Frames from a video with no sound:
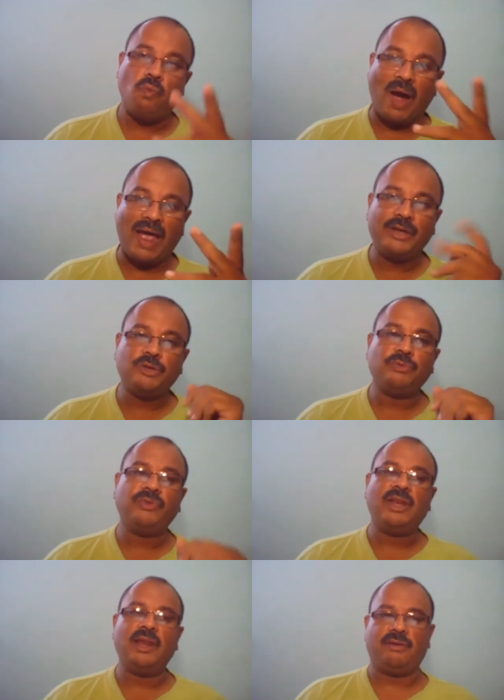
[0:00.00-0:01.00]
Why do
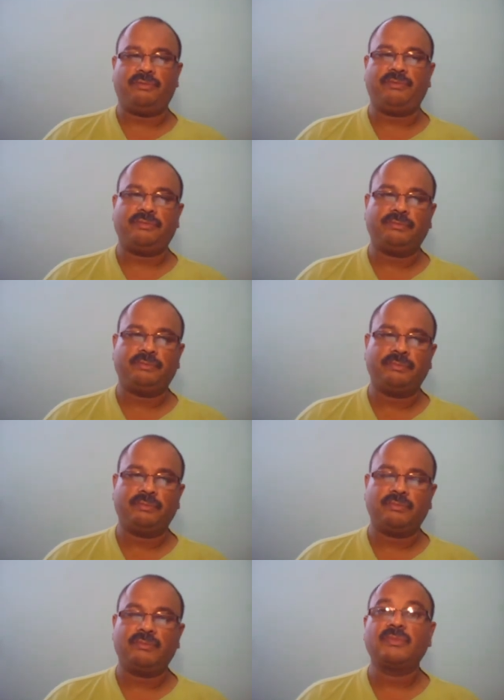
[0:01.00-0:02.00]
we live?
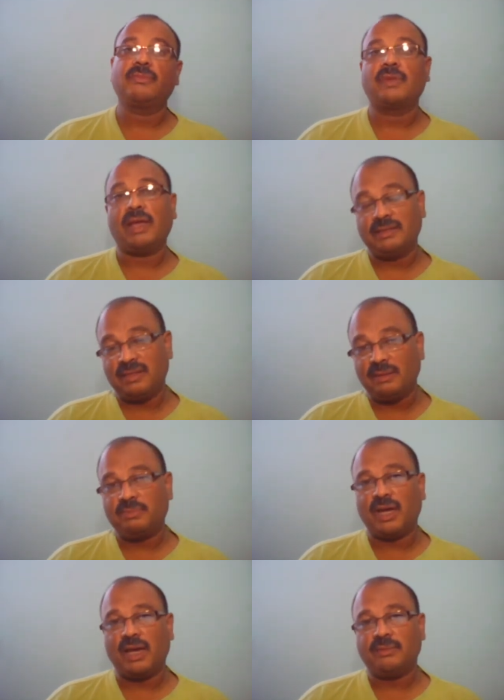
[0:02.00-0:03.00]
And
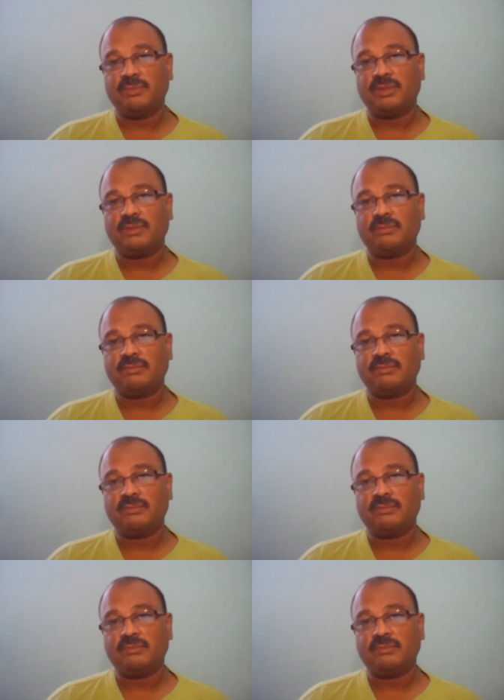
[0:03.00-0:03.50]
sometimes,